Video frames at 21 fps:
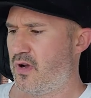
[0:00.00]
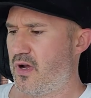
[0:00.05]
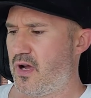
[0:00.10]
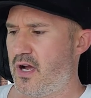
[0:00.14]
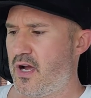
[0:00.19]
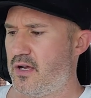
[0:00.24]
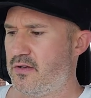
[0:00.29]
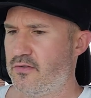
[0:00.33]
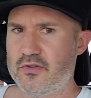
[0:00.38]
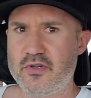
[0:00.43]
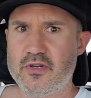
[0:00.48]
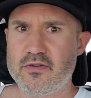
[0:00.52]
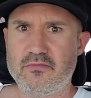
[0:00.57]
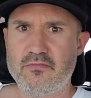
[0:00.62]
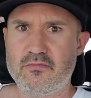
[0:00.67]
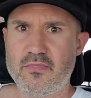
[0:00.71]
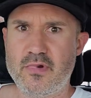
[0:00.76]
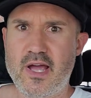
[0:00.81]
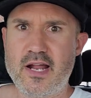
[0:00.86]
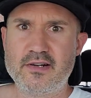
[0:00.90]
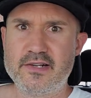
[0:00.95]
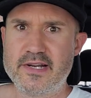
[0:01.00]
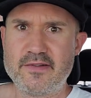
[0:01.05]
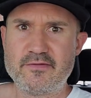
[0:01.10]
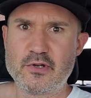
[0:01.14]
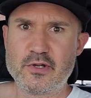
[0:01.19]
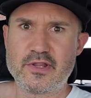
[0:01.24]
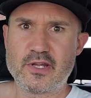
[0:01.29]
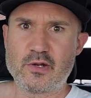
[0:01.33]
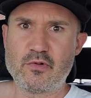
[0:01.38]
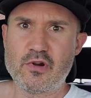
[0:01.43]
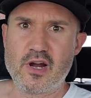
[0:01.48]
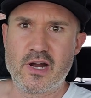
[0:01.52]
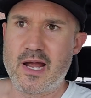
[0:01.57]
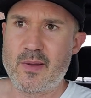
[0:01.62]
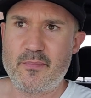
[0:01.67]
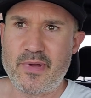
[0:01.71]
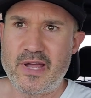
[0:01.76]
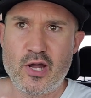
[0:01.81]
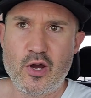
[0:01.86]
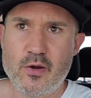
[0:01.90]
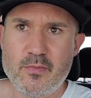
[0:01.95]
uh, dude, I don't even do anything wrong.
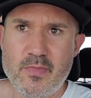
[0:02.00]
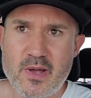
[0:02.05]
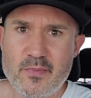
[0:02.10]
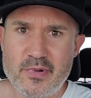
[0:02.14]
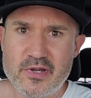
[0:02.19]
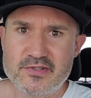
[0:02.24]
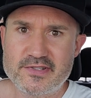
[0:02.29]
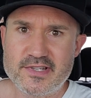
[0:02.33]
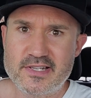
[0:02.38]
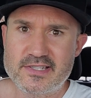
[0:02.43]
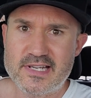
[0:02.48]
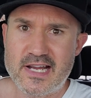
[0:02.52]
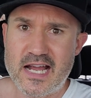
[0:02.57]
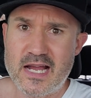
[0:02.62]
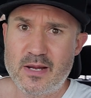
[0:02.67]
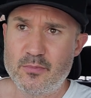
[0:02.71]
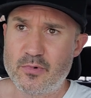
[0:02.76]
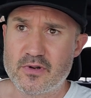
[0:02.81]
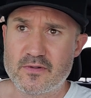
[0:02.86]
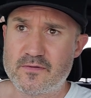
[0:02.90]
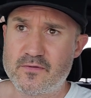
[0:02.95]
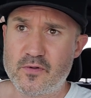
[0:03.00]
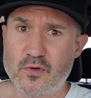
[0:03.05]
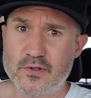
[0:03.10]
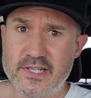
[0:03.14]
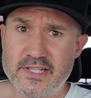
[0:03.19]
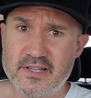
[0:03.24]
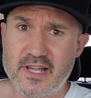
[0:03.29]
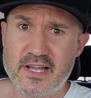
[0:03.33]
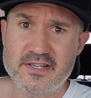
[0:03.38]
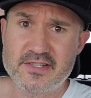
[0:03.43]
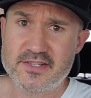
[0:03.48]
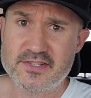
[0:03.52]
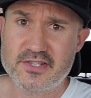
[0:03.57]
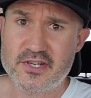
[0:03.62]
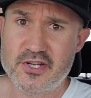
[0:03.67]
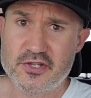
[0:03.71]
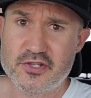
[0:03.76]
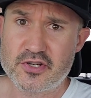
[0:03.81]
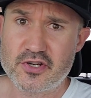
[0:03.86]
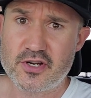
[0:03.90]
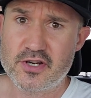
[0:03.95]
I pay all my bills on time. We're fully licensed
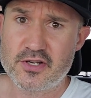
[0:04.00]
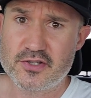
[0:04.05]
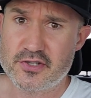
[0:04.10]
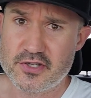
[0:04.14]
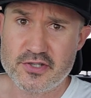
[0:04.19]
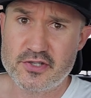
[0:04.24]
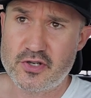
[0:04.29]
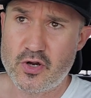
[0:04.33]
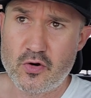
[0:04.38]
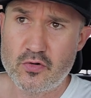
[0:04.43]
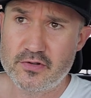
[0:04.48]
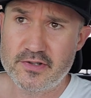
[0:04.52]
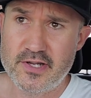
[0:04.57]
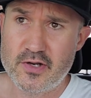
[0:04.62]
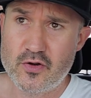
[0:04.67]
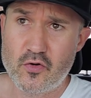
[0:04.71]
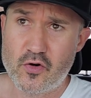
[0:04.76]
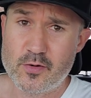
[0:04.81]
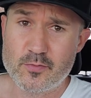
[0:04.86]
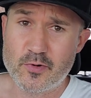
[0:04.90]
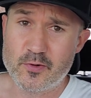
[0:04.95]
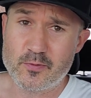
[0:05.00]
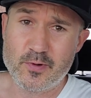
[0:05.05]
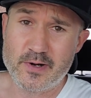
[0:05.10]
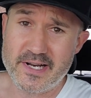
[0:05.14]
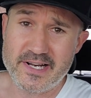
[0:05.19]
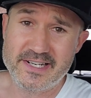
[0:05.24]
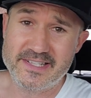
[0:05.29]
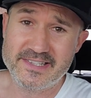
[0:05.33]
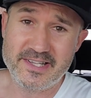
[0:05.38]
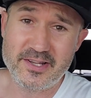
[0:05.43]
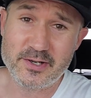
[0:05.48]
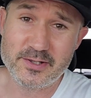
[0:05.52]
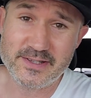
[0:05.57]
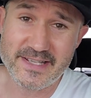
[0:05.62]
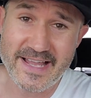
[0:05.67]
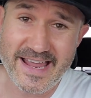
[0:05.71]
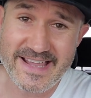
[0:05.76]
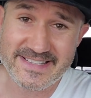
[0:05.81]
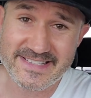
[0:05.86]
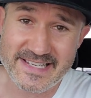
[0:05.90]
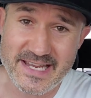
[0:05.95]
and insured. Just totally normal running a little
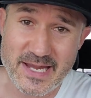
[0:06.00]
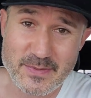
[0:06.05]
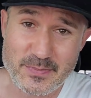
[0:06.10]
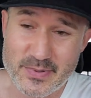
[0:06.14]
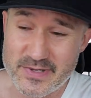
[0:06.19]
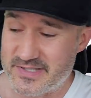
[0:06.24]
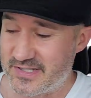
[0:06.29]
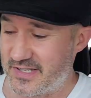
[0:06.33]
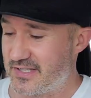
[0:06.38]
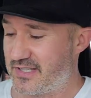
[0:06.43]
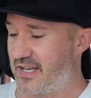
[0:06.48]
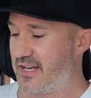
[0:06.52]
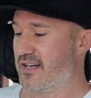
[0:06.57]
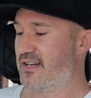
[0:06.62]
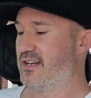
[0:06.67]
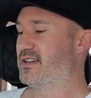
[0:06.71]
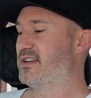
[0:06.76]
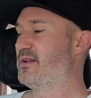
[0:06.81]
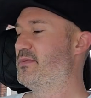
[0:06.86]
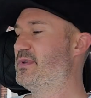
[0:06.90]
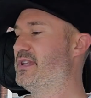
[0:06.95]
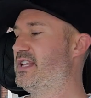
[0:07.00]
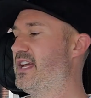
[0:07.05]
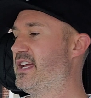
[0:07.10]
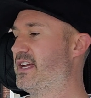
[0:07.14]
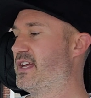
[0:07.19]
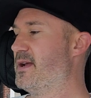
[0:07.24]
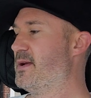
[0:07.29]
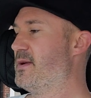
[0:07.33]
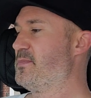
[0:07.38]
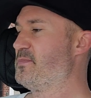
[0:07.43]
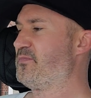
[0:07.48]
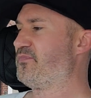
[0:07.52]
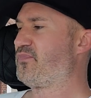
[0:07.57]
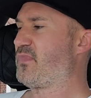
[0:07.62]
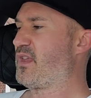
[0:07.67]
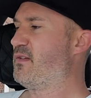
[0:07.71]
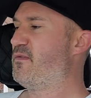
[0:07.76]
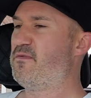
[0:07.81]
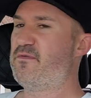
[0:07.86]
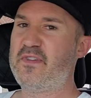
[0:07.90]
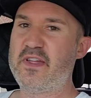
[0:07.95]
landscape business here. And they'd be like,
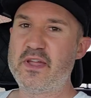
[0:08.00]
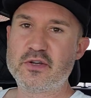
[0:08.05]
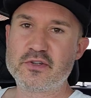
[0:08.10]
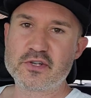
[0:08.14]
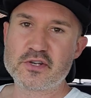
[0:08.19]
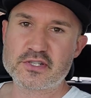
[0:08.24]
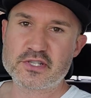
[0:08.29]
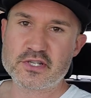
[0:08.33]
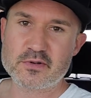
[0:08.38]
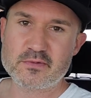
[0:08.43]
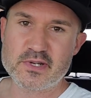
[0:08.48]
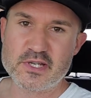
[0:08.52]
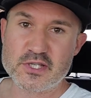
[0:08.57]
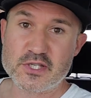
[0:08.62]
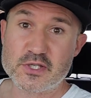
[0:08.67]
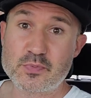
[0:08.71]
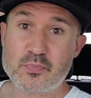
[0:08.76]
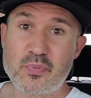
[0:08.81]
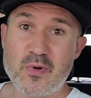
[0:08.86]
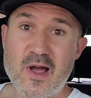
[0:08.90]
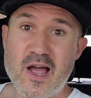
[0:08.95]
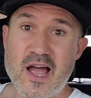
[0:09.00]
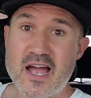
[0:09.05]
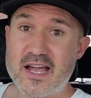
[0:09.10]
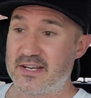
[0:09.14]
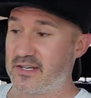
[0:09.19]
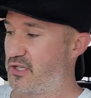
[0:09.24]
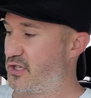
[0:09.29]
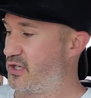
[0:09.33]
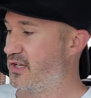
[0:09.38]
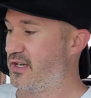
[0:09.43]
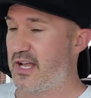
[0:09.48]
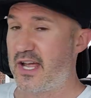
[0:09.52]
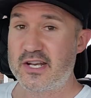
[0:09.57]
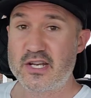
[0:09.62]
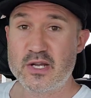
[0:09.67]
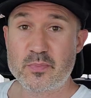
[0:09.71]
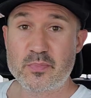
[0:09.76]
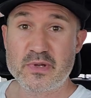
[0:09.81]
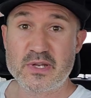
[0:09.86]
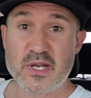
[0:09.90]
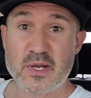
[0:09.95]
failure to respond could
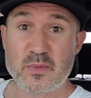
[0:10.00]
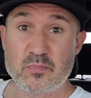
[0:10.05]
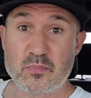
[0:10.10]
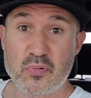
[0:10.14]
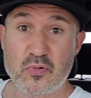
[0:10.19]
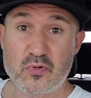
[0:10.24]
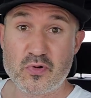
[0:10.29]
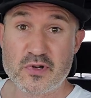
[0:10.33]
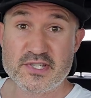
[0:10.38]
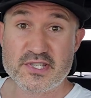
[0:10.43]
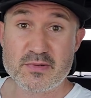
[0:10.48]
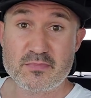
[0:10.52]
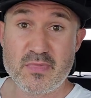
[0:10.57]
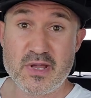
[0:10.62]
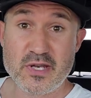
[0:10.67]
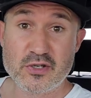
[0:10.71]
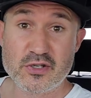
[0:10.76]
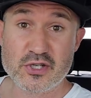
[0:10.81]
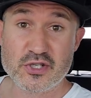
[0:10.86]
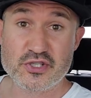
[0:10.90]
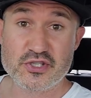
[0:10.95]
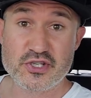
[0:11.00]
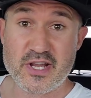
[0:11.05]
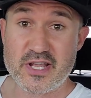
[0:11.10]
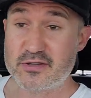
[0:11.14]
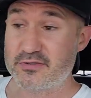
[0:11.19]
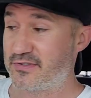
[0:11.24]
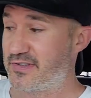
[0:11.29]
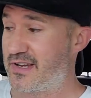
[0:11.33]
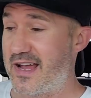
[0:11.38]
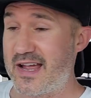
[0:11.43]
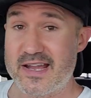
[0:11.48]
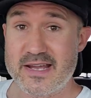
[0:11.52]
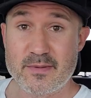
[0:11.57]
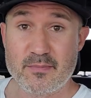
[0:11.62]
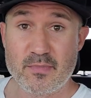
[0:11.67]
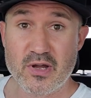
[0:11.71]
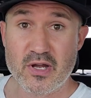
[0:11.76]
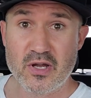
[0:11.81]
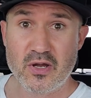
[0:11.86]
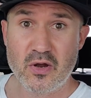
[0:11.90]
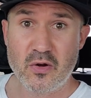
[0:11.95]
end up in imprisonment or jail
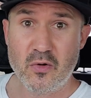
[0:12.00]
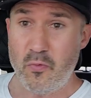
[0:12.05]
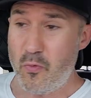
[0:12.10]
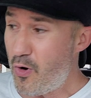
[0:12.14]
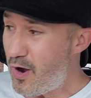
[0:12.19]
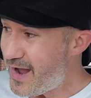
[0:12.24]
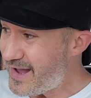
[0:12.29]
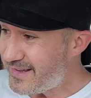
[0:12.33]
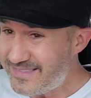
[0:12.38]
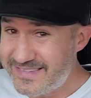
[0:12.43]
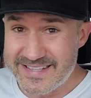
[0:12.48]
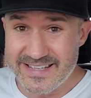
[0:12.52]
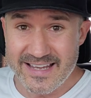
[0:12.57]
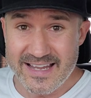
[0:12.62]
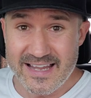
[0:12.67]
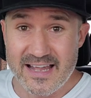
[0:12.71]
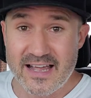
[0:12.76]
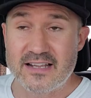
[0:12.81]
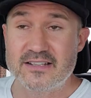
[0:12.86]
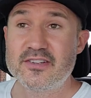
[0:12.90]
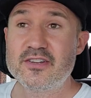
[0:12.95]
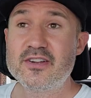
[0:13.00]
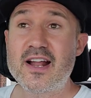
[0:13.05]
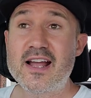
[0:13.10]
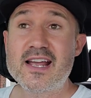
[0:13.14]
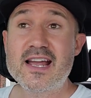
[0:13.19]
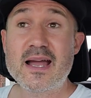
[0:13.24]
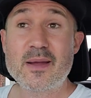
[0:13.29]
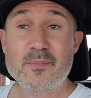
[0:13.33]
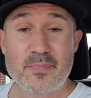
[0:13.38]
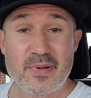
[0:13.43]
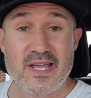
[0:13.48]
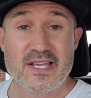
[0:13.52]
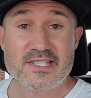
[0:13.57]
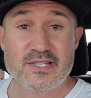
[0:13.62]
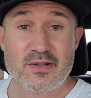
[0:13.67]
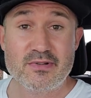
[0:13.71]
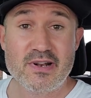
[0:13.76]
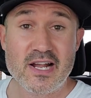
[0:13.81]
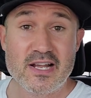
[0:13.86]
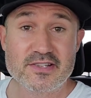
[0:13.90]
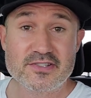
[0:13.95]
time. What? Dude, I got
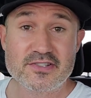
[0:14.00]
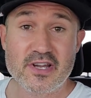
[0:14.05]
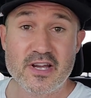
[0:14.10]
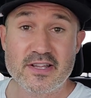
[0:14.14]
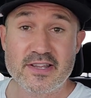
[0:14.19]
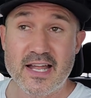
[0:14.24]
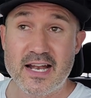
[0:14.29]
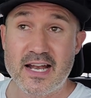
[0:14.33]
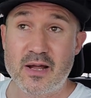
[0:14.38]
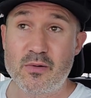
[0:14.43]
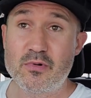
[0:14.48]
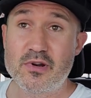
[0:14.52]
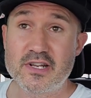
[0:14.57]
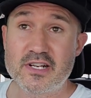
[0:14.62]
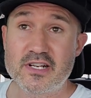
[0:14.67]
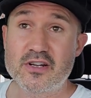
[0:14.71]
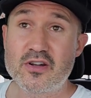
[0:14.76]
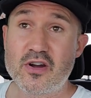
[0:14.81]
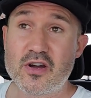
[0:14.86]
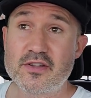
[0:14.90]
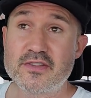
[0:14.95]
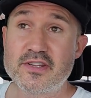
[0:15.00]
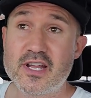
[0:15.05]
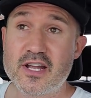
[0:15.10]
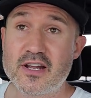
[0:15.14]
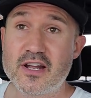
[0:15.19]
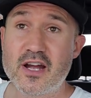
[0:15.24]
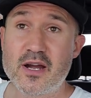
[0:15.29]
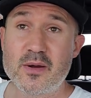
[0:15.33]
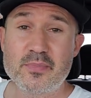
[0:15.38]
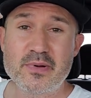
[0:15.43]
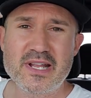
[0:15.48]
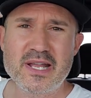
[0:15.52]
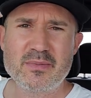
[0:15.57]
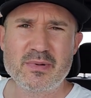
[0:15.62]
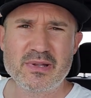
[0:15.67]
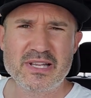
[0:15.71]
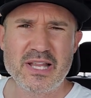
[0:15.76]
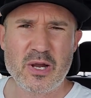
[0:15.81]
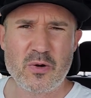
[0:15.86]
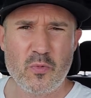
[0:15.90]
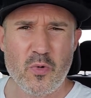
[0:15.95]
pissed when I saw that. I wanted to call the company and
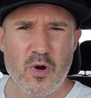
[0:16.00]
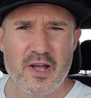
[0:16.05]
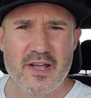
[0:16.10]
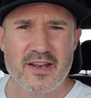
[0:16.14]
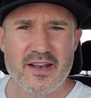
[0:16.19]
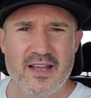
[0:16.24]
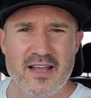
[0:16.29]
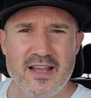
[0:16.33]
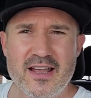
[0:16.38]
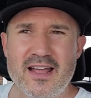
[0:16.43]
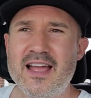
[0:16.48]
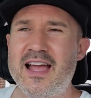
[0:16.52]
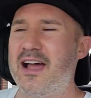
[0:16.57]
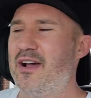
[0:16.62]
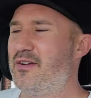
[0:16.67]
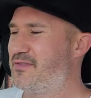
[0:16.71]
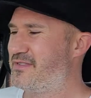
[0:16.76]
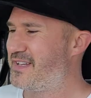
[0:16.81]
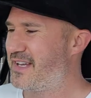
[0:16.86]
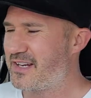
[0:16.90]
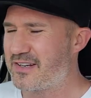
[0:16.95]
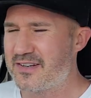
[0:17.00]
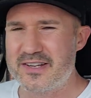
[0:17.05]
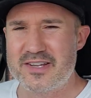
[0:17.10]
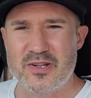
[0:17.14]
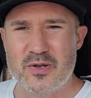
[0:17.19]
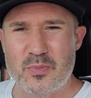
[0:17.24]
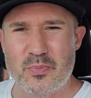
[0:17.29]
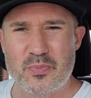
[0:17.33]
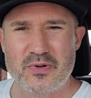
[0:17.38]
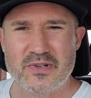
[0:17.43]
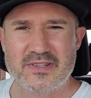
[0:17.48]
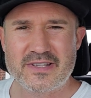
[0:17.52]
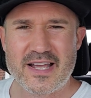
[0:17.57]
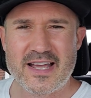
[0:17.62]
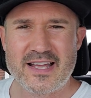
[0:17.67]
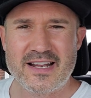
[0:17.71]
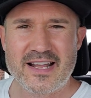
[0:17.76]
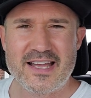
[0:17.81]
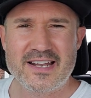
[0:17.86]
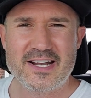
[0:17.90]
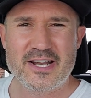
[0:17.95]
be like, what? How dare you put
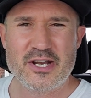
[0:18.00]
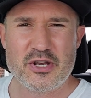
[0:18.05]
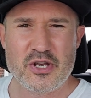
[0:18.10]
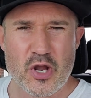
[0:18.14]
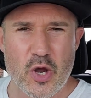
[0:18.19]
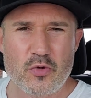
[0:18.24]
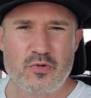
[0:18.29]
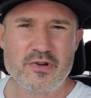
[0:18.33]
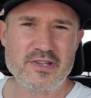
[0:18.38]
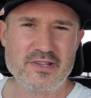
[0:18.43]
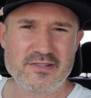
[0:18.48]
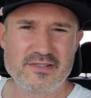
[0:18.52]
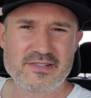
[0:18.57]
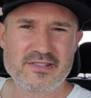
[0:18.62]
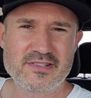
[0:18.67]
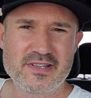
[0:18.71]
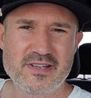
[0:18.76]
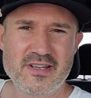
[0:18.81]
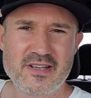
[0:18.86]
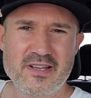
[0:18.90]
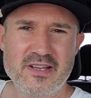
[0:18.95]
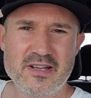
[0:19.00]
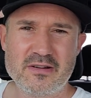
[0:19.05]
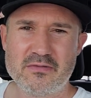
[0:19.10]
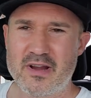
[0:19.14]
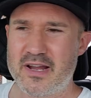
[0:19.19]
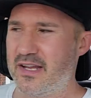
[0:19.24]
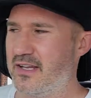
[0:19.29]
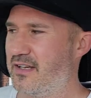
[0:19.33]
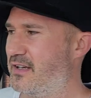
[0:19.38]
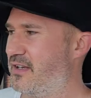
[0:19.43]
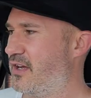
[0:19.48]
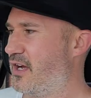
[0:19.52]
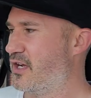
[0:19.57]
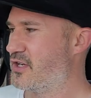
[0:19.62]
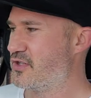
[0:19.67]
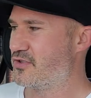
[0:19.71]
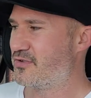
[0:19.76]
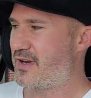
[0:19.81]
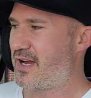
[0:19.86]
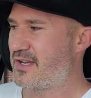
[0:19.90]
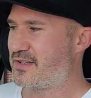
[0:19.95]
that on a notice, right?
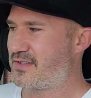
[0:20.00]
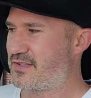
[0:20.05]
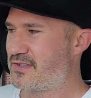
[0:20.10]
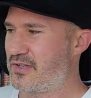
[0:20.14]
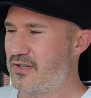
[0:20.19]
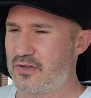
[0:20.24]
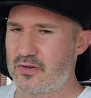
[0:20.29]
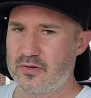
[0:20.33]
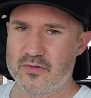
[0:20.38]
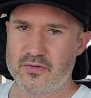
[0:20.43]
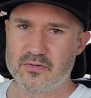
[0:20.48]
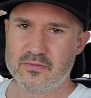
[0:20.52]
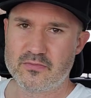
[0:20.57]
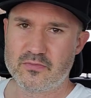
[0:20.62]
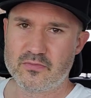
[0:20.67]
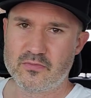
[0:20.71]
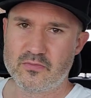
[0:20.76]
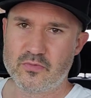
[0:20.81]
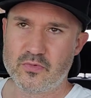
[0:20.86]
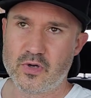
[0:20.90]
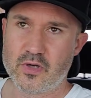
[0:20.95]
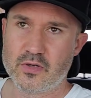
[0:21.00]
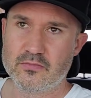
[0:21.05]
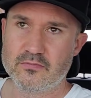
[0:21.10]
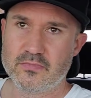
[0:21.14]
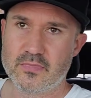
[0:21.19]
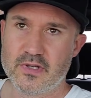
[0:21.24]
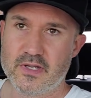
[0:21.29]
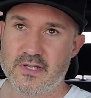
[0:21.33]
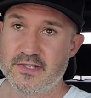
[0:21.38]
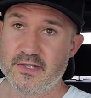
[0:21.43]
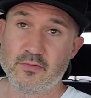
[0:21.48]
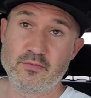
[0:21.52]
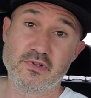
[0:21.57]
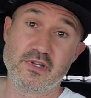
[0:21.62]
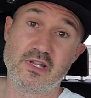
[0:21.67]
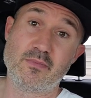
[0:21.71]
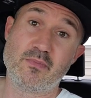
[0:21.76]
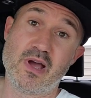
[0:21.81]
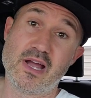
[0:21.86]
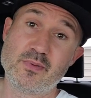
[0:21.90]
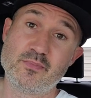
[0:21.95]
Addressed to, well, is it
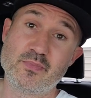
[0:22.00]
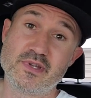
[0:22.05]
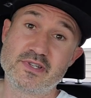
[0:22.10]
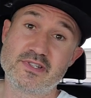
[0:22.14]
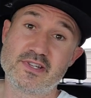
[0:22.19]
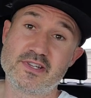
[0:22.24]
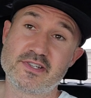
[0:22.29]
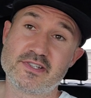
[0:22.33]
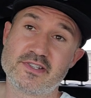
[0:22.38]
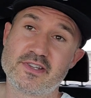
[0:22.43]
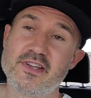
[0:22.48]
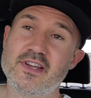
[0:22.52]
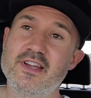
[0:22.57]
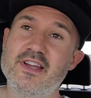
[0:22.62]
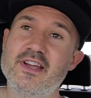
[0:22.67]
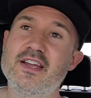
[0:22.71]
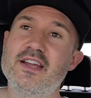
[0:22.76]
really my business?